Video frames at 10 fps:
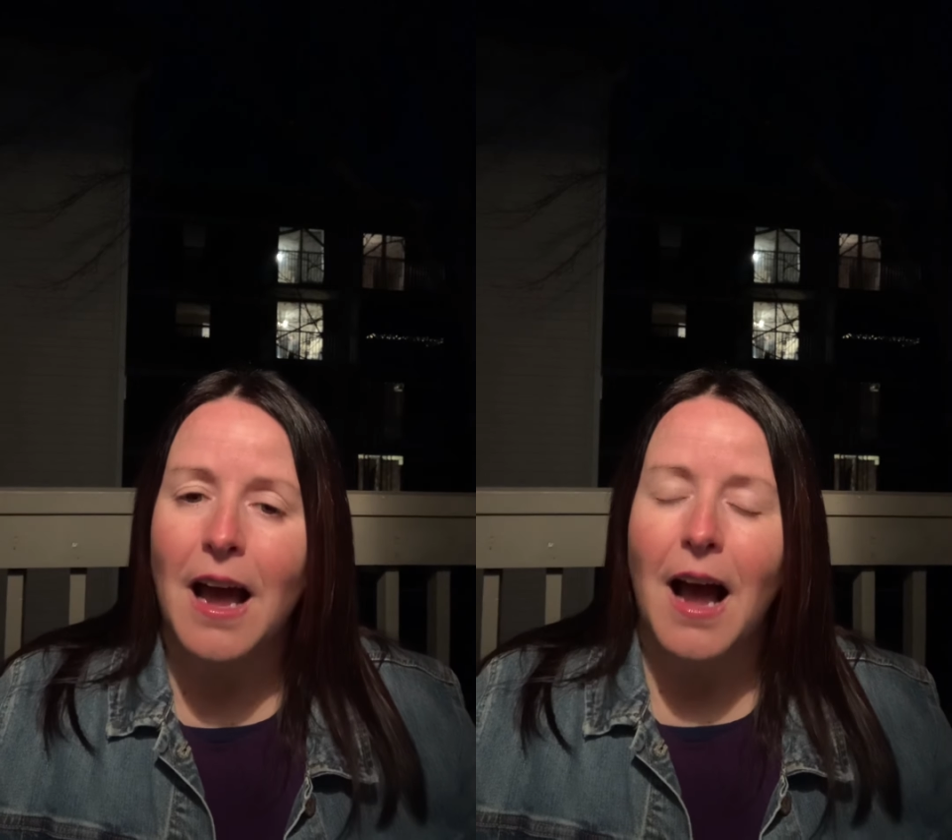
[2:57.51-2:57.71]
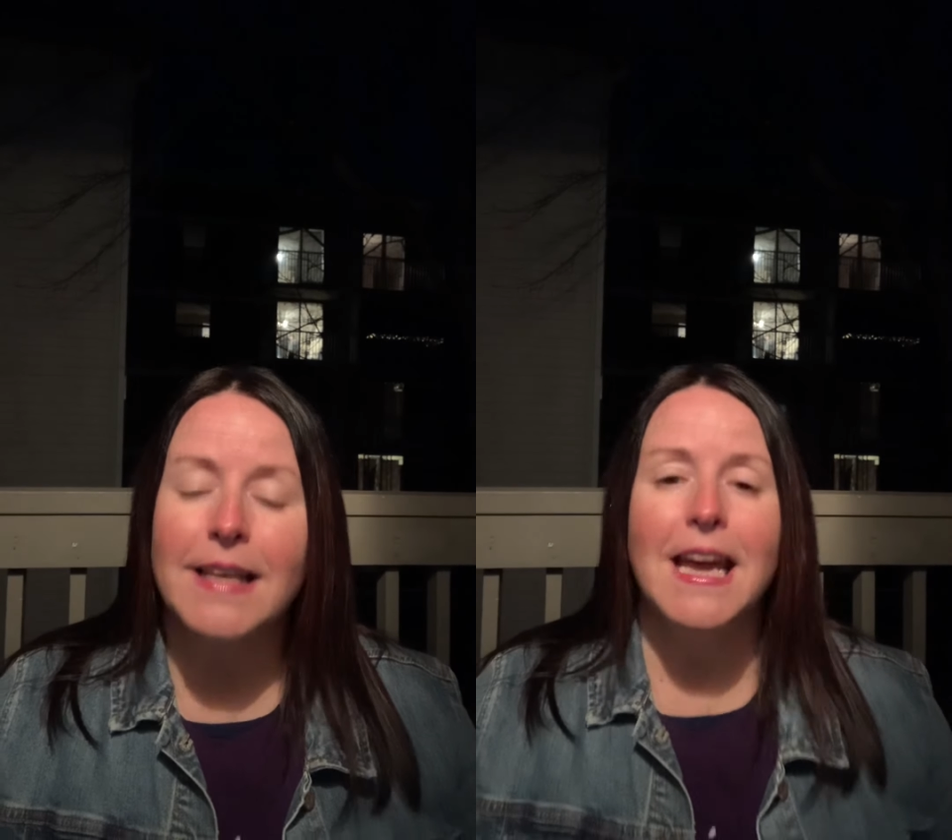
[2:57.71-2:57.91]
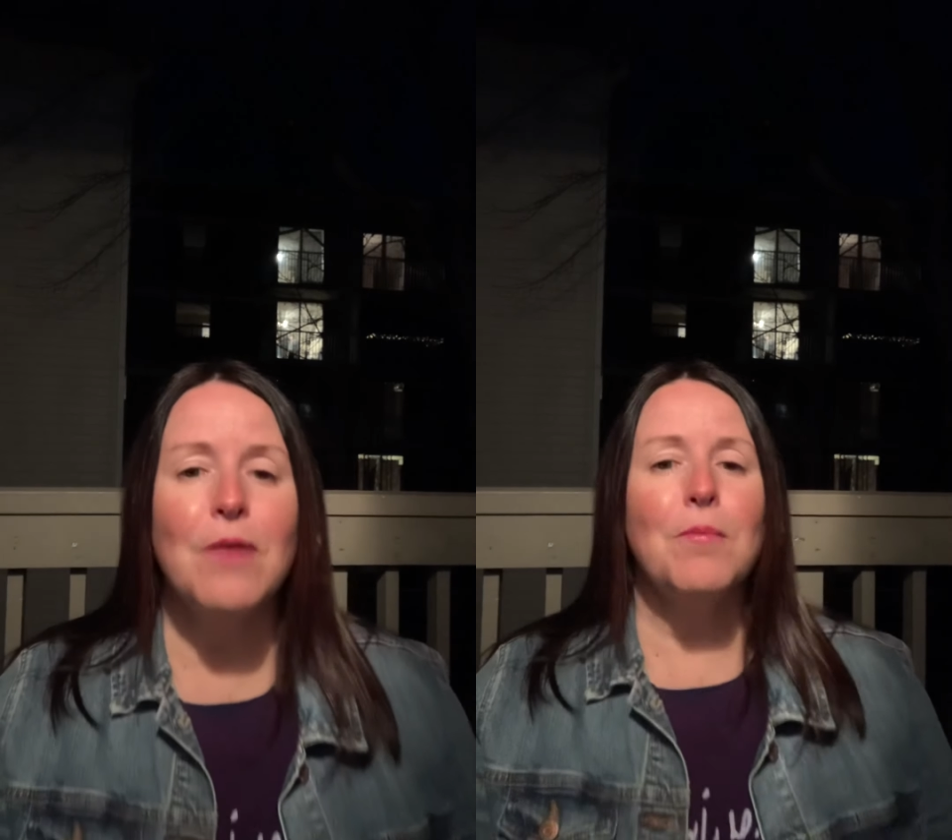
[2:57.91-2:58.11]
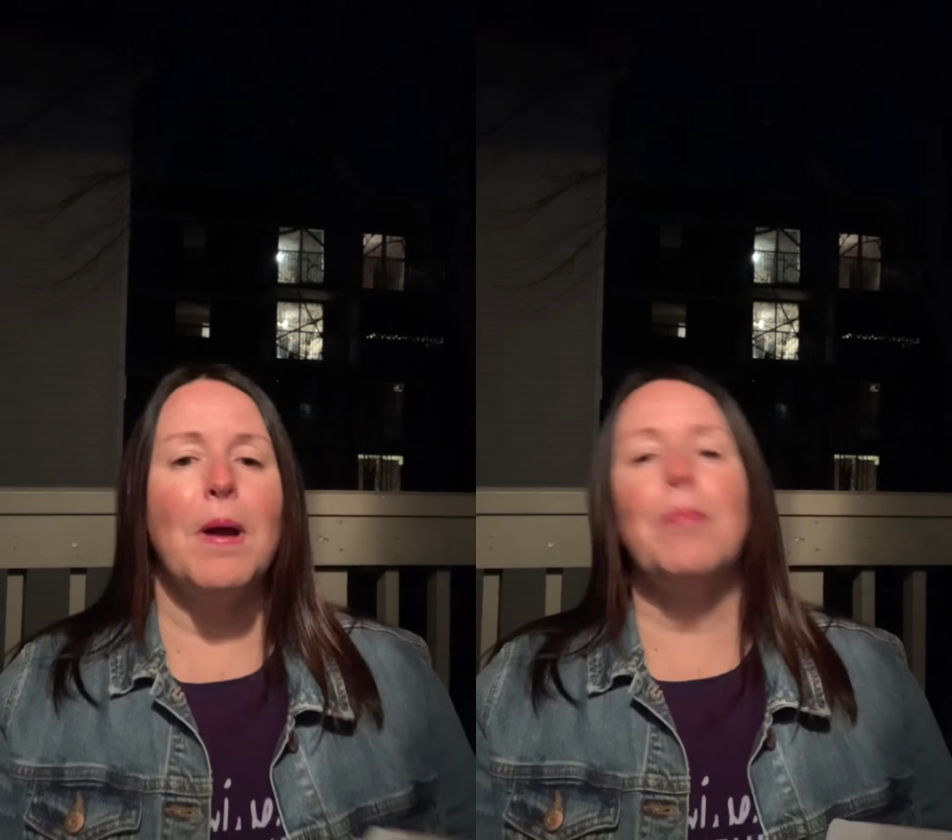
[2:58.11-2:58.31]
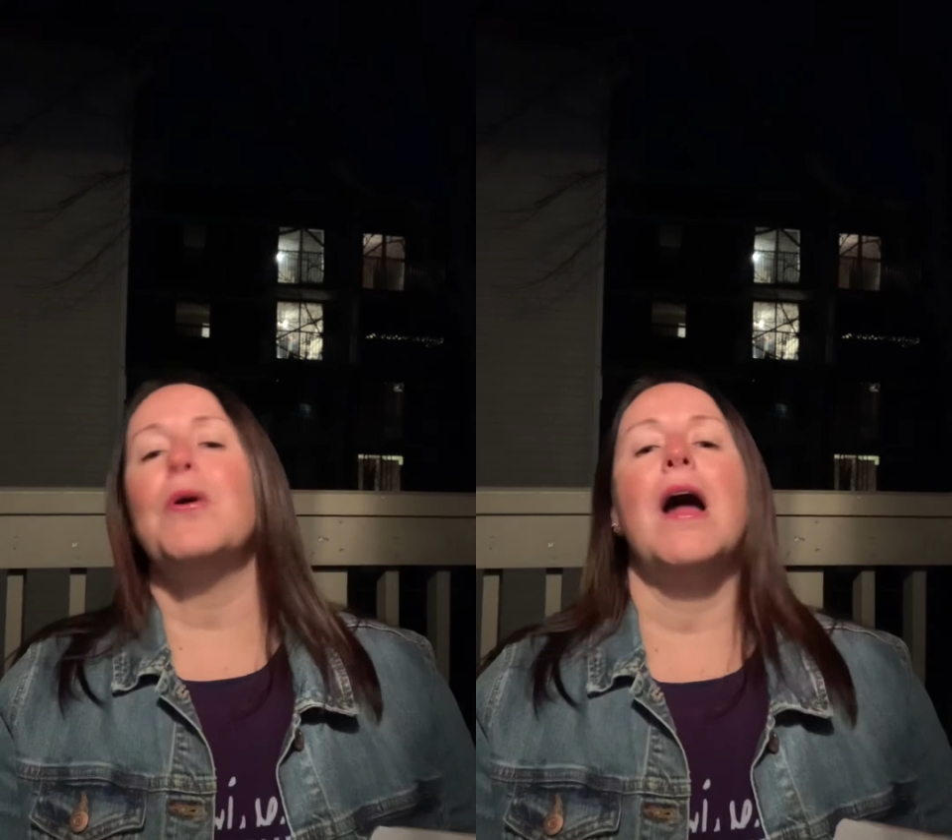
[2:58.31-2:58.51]
I can't
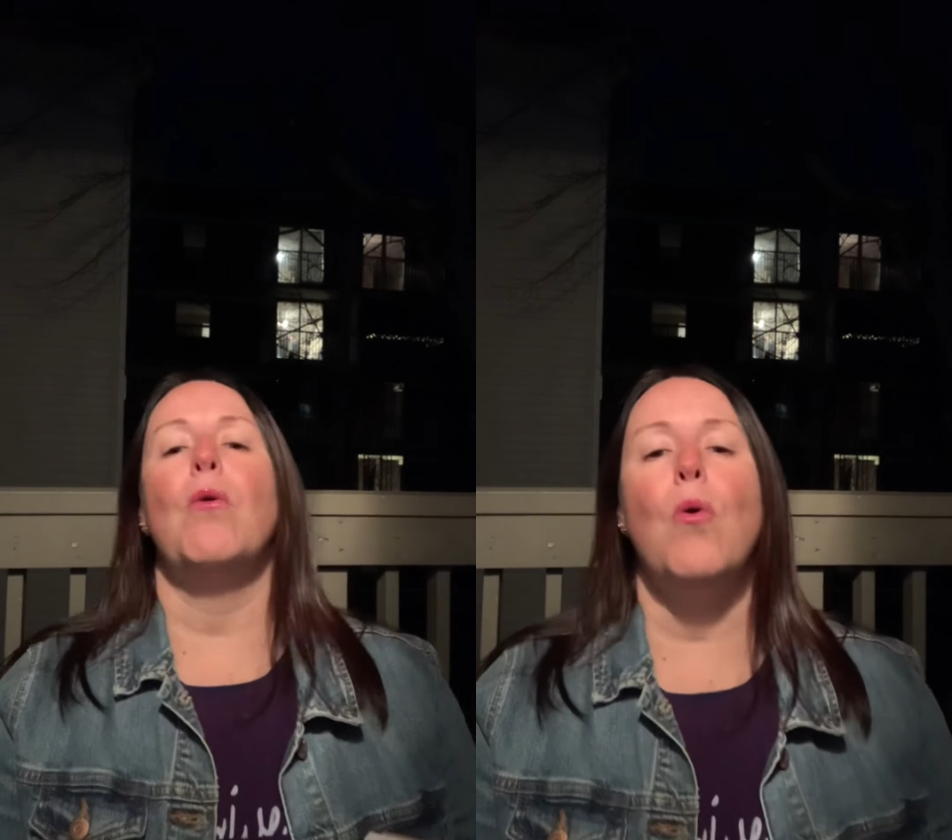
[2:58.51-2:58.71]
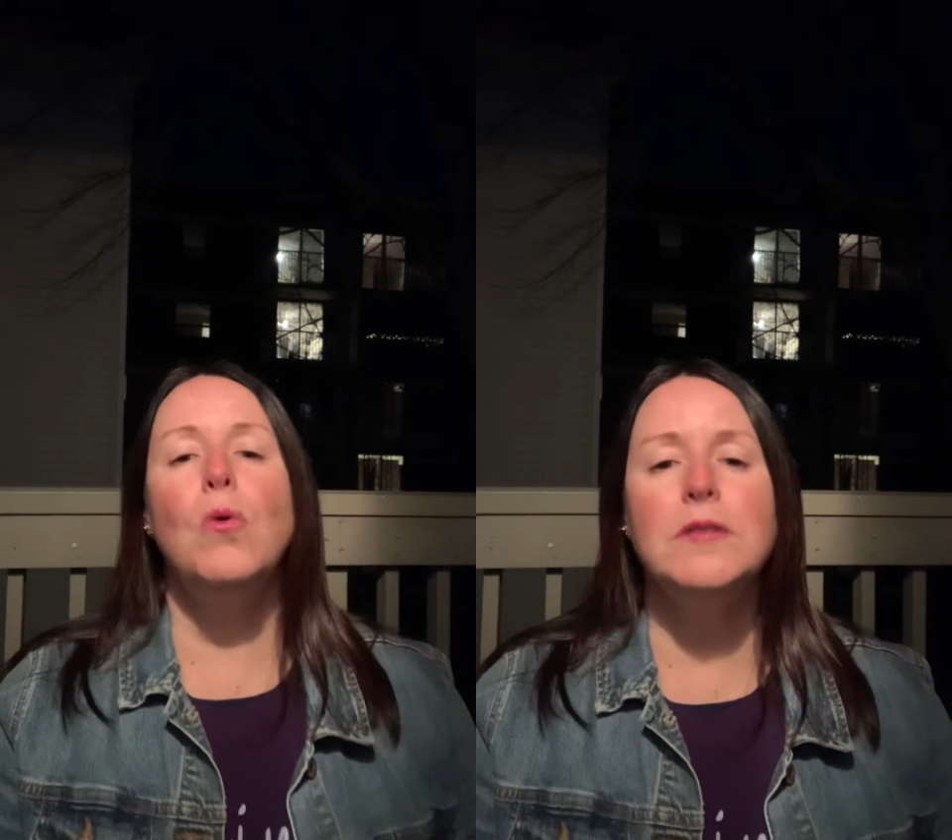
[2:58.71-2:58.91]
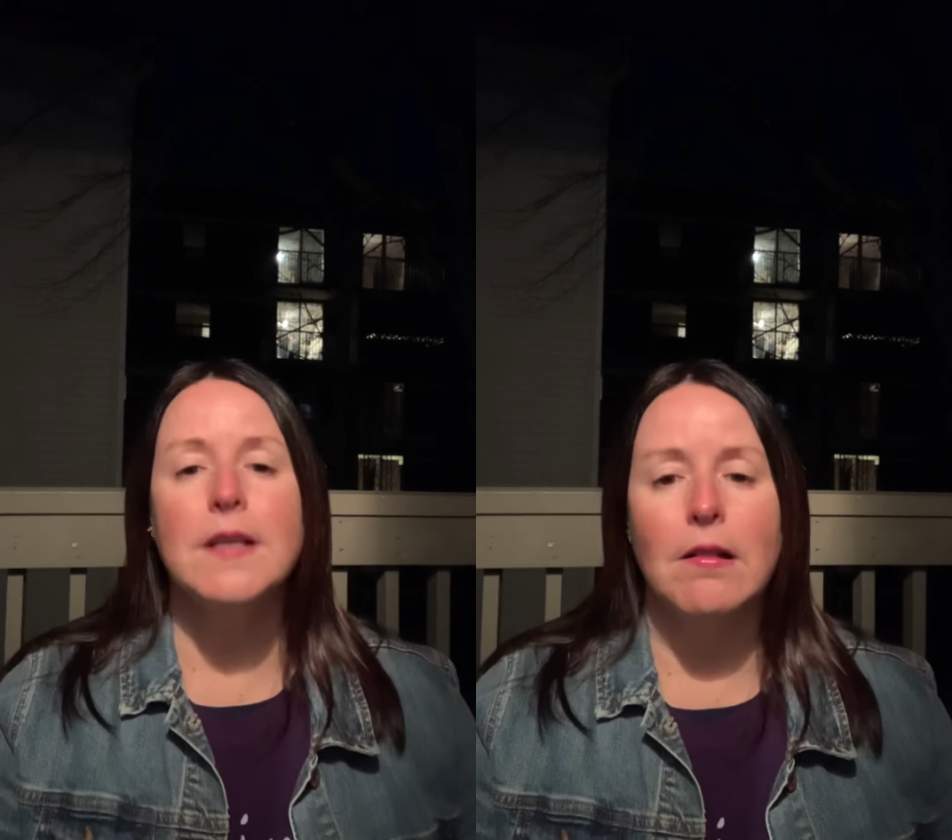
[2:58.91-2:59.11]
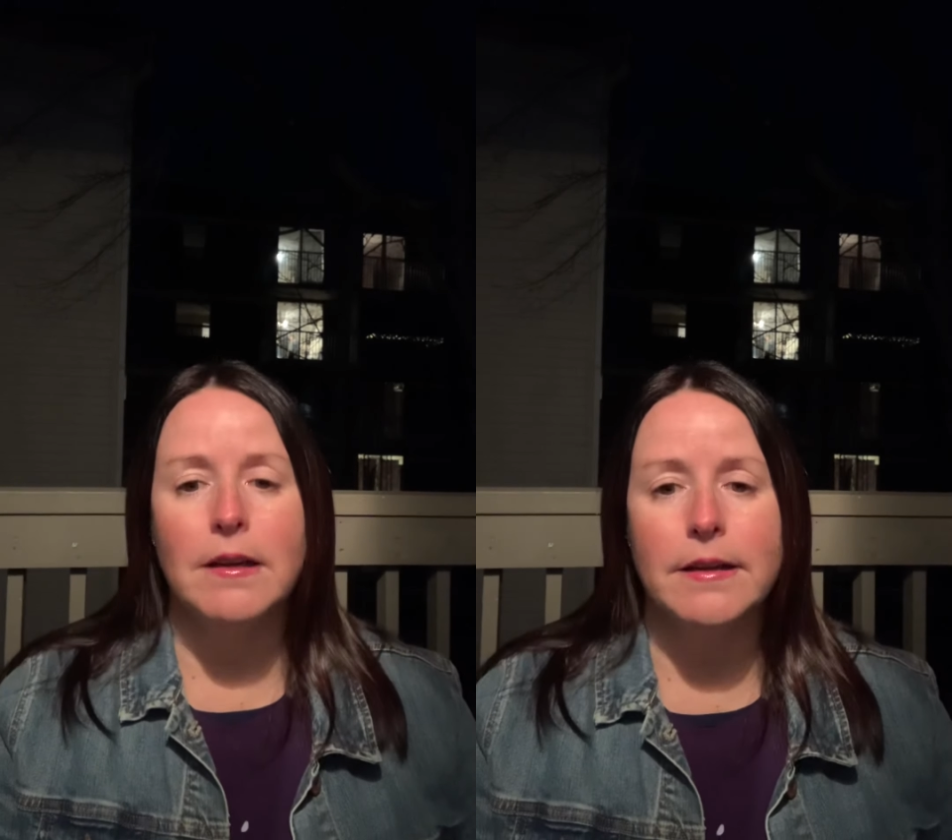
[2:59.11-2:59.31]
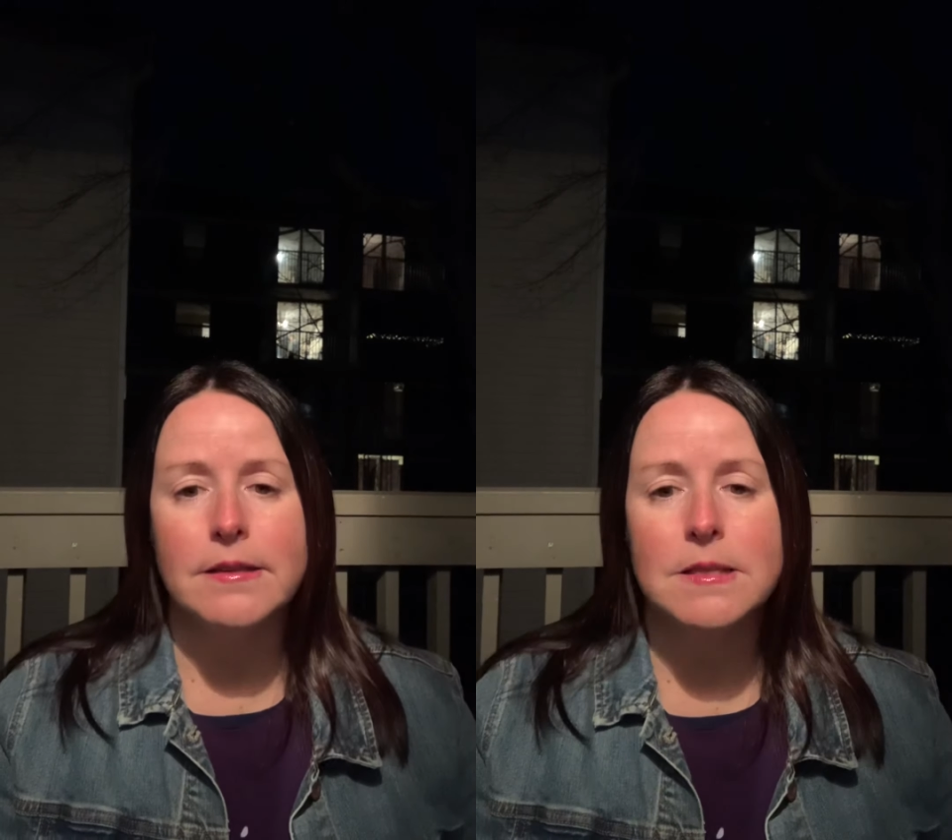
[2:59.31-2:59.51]
remember how old Ella
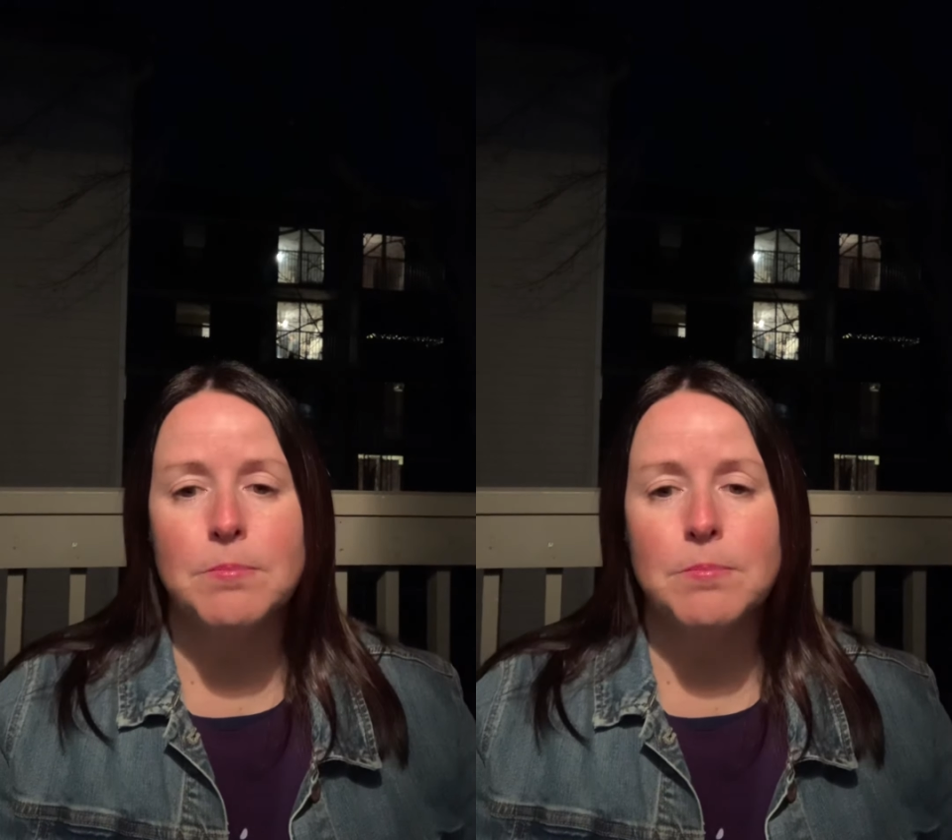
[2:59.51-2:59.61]
is,